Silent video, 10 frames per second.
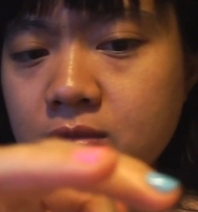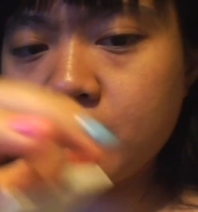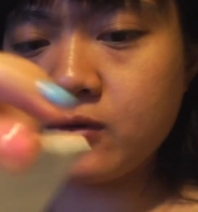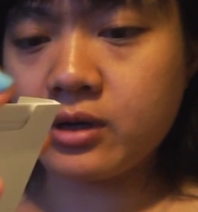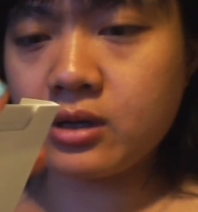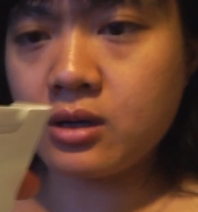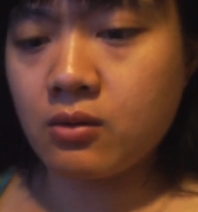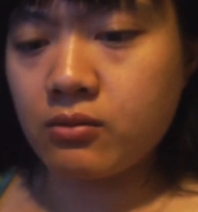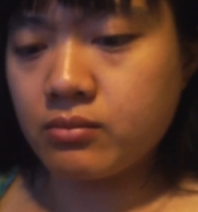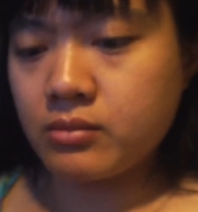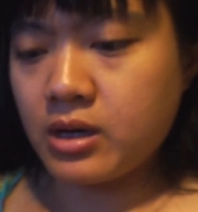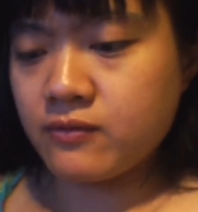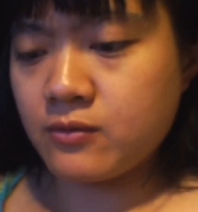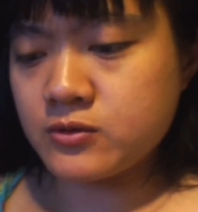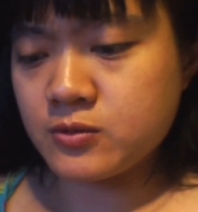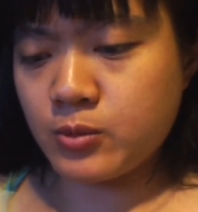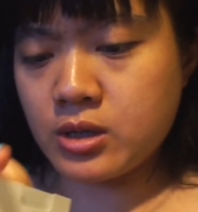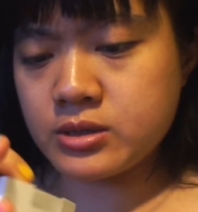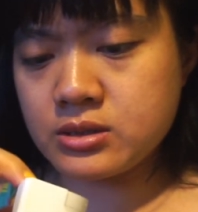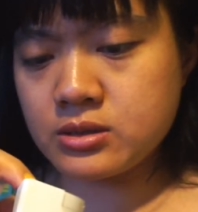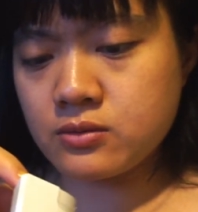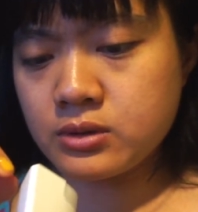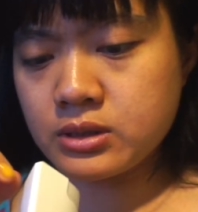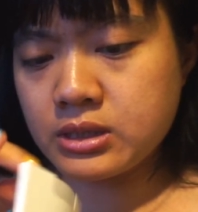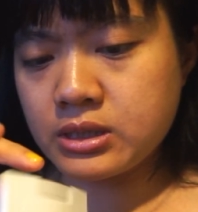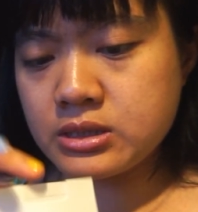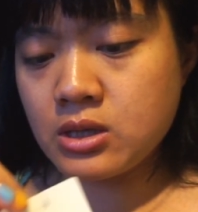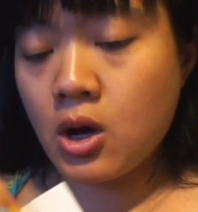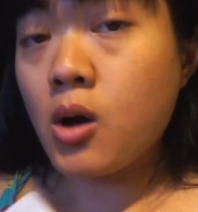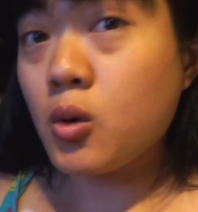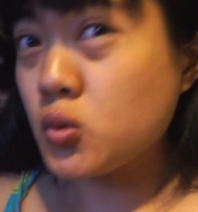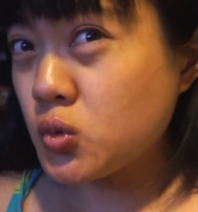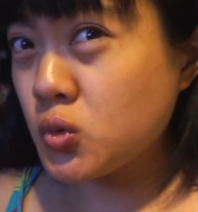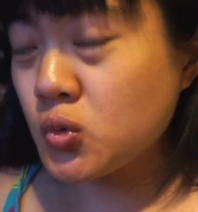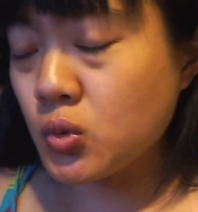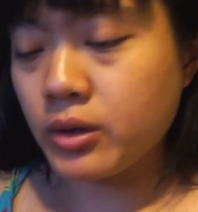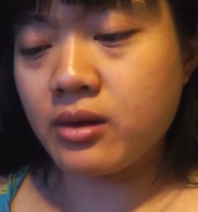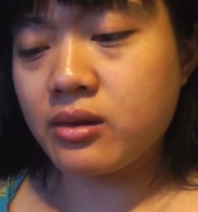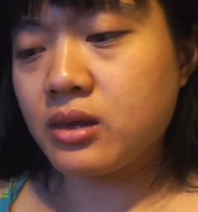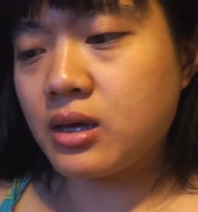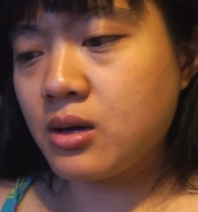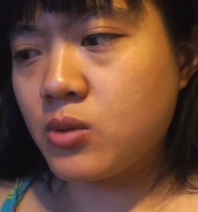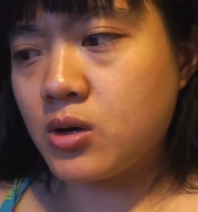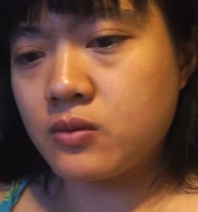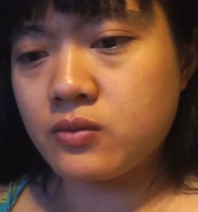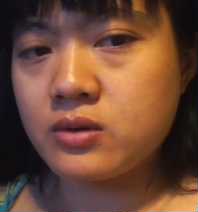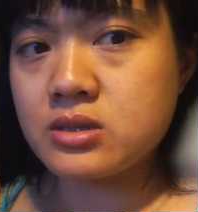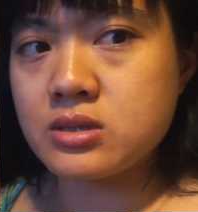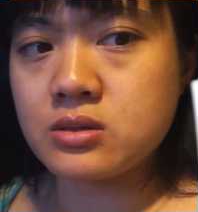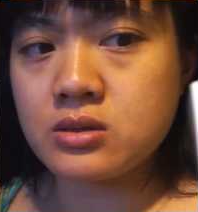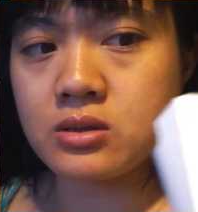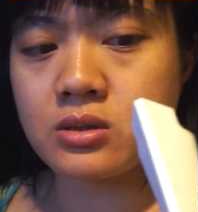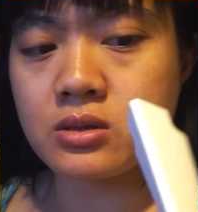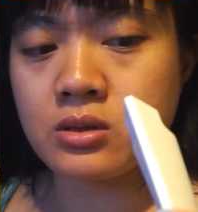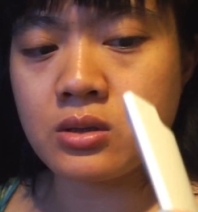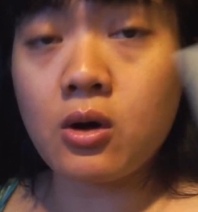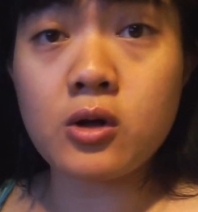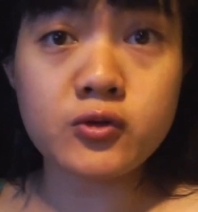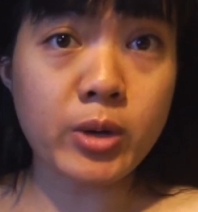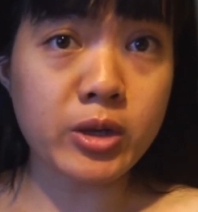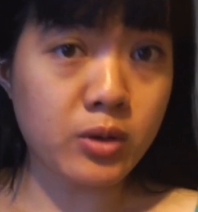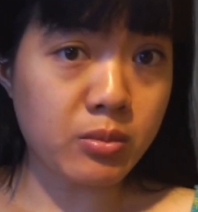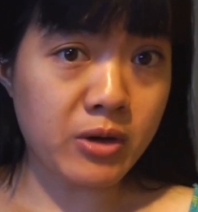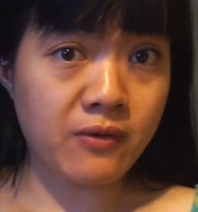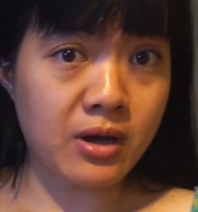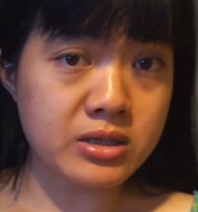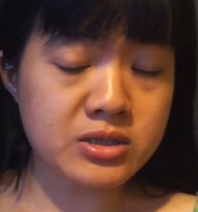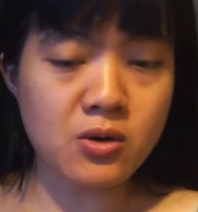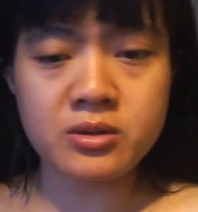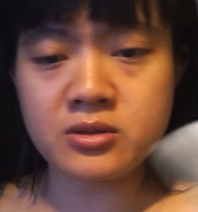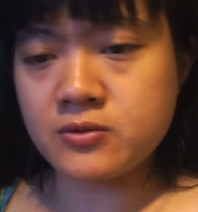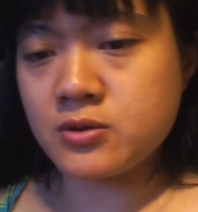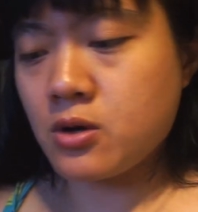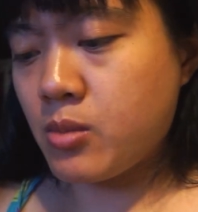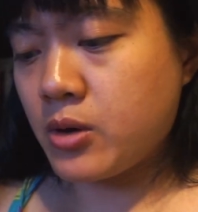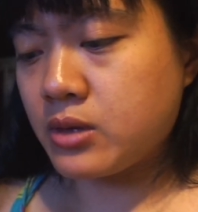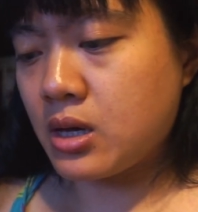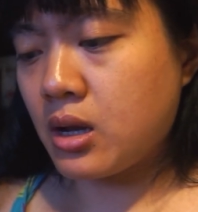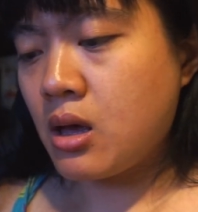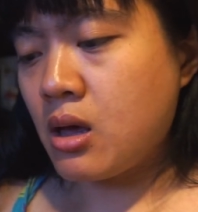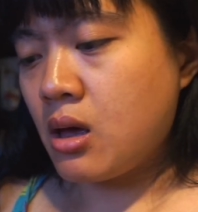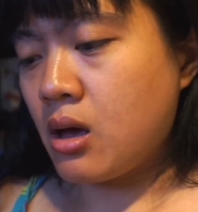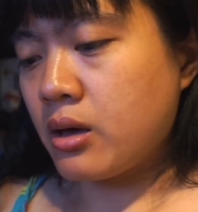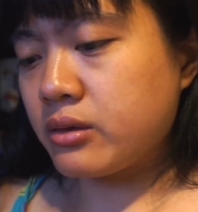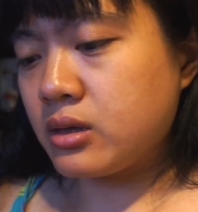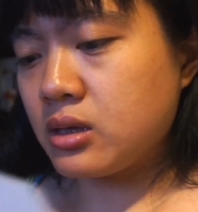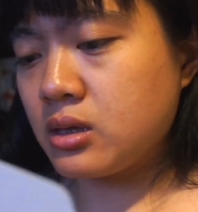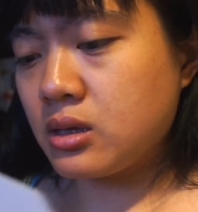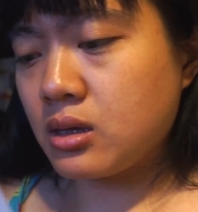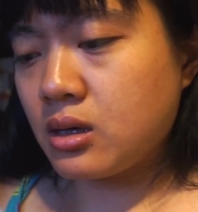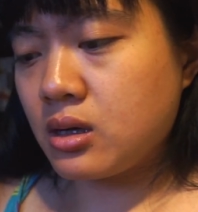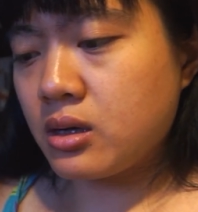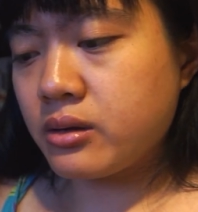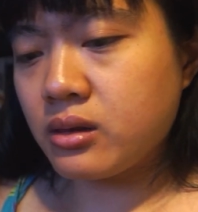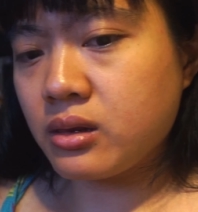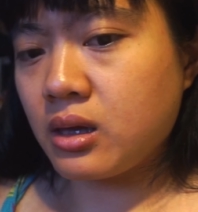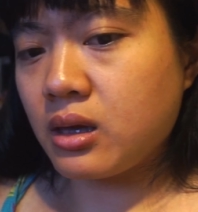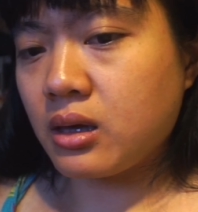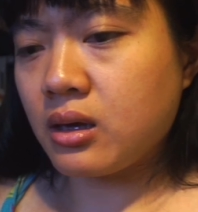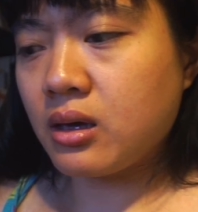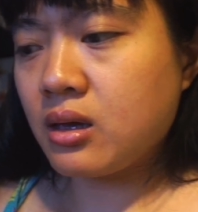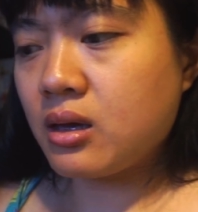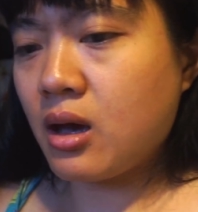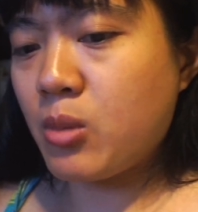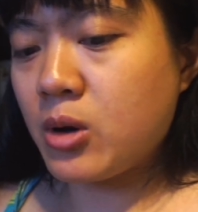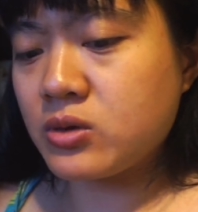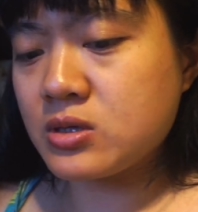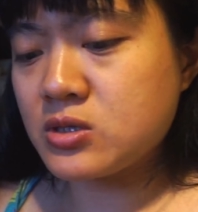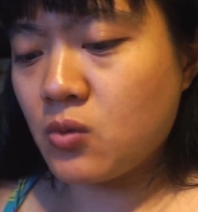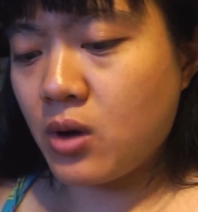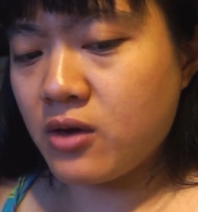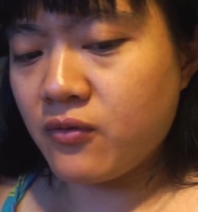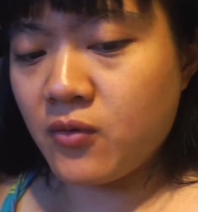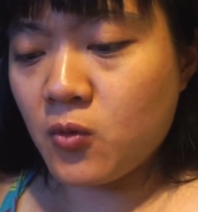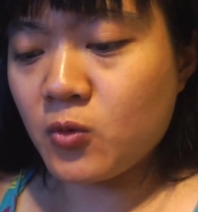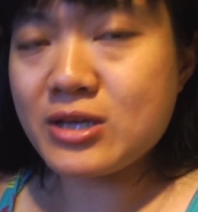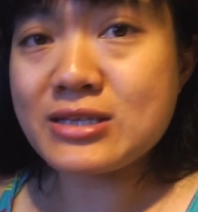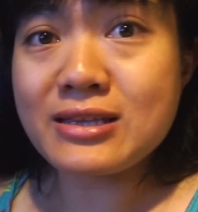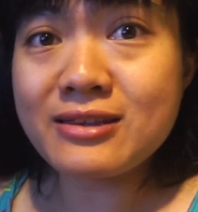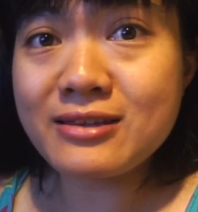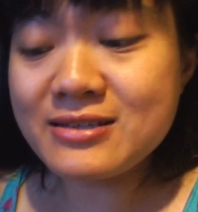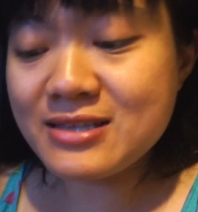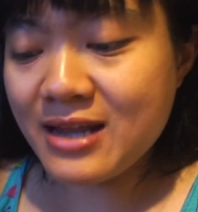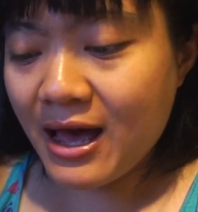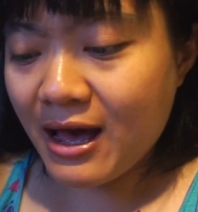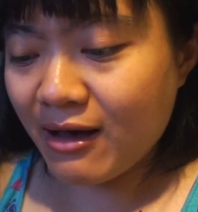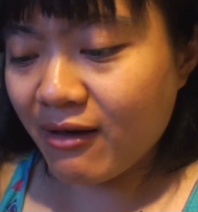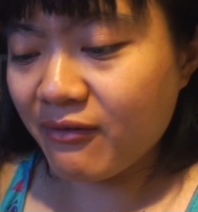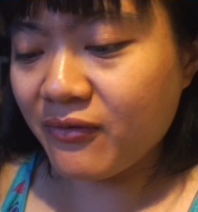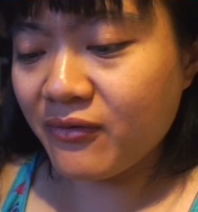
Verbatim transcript: Forget how iPhone's boxes are really nice. Ooh, the thing about this, also by the way my fan is going, so sorry about that. The other thing about this new iPhone is it doesn't have